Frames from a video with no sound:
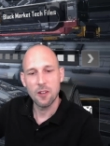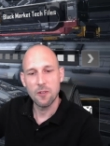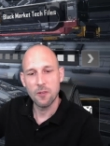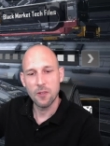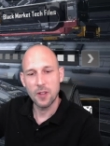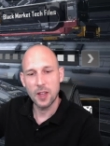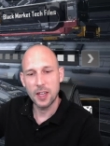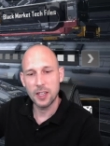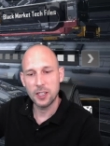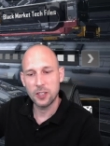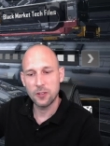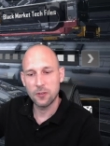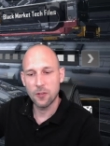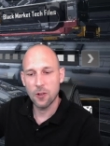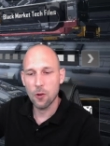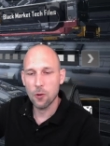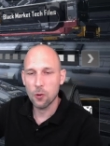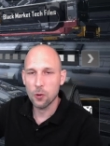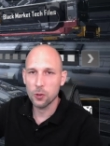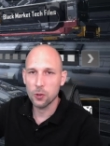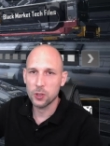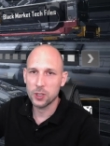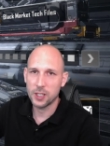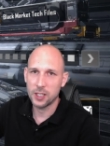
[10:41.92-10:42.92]
as
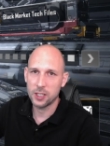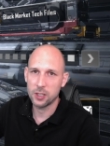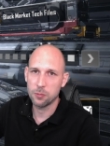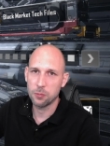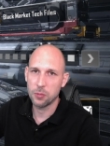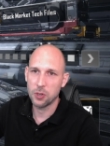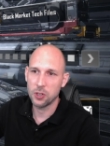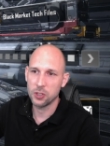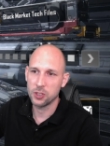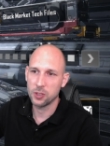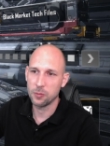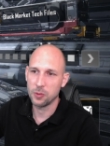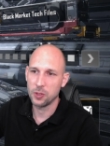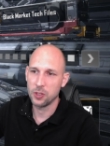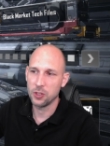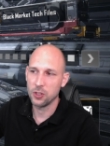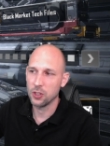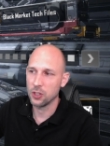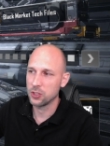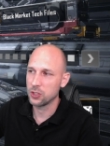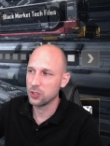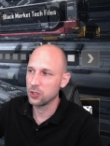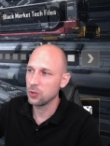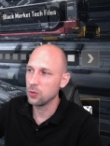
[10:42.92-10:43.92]
focused as possible,
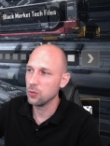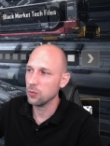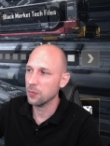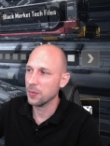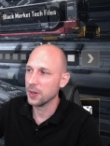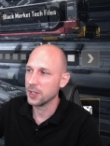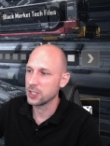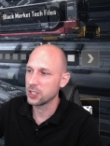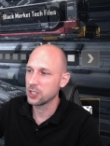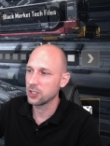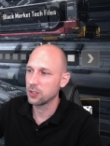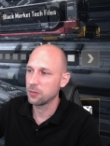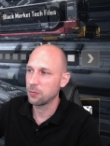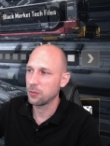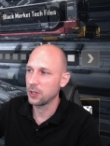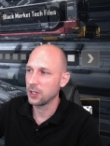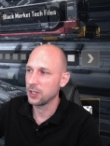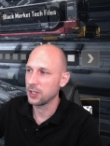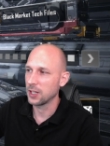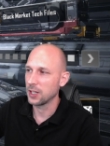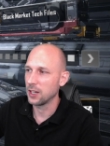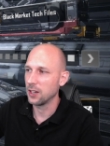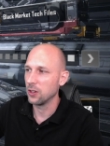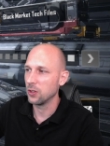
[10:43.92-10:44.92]
not too much
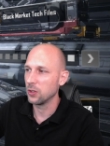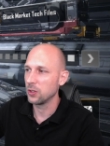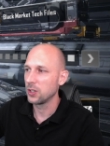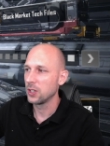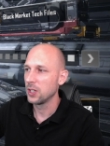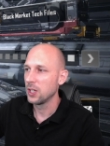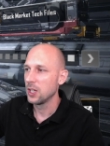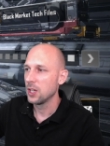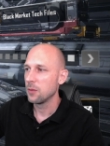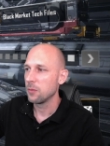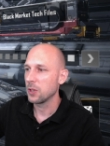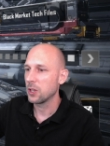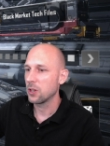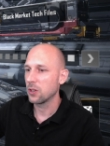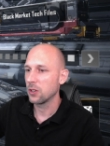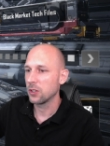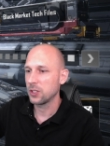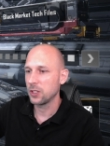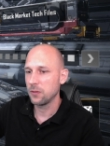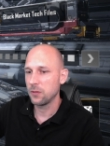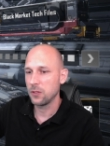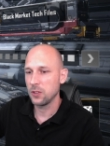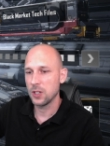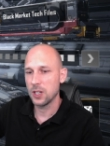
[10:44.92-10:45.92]
spread out, because
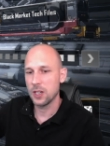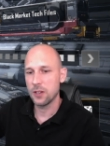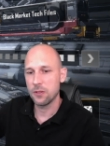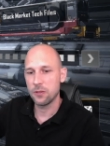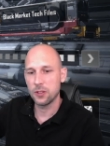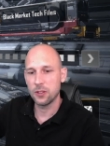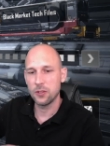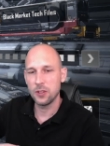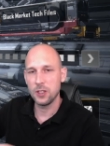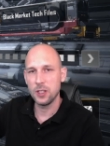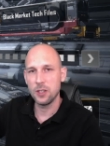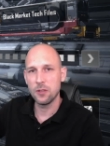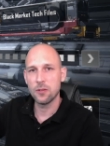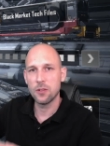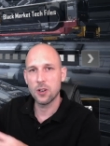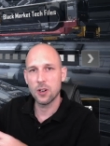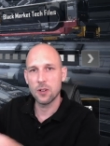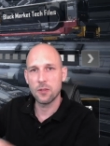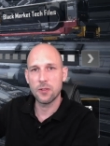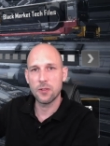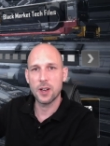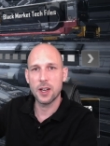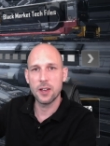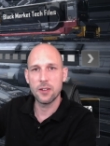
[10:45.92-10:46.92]
if you have 3, 4,
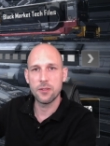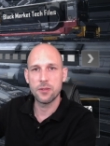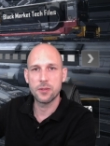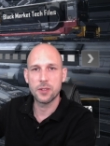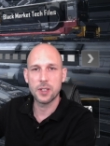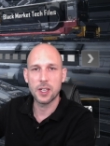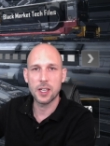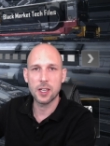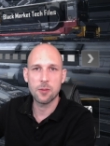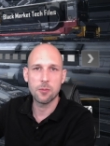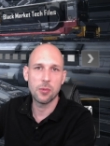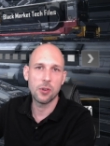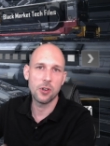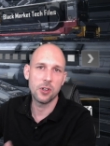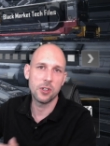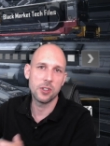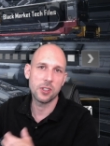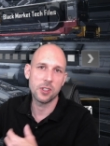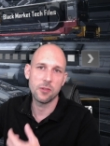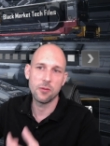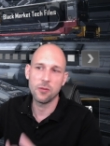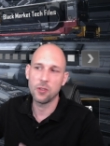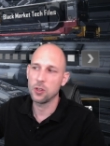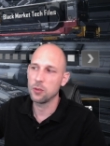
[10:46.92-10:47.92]
5 tech points
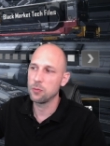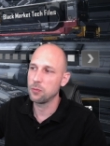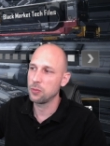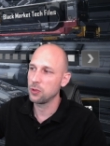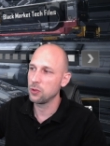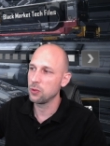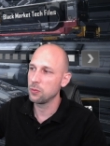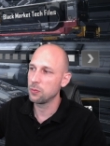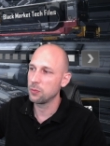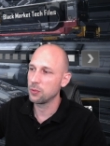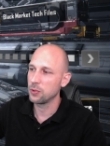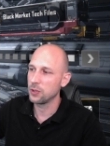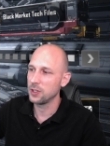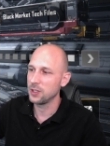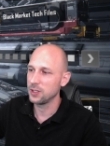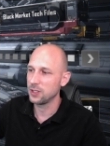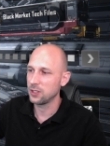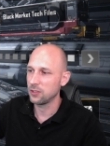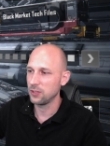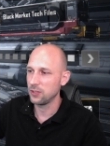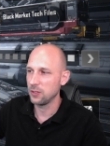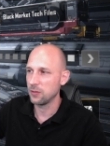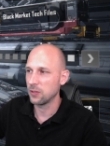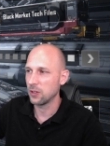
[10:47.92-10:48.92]
in one blueprint,
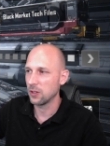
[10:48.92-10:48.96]
3, 4,